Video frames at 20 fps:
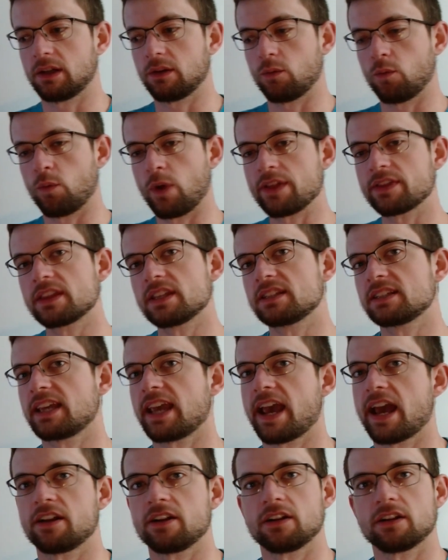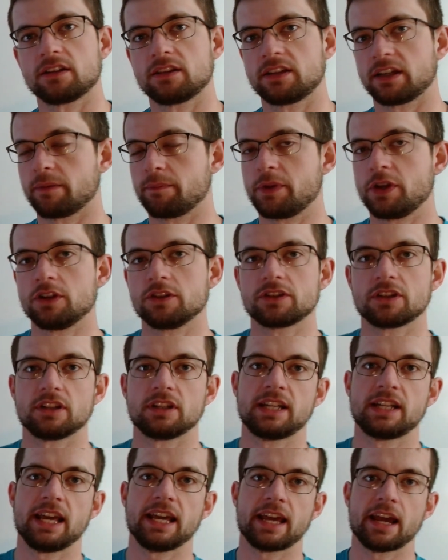With the scanner, the computer's
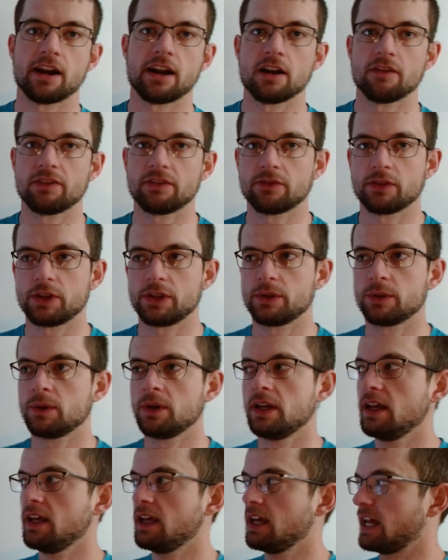going to take care of it for you.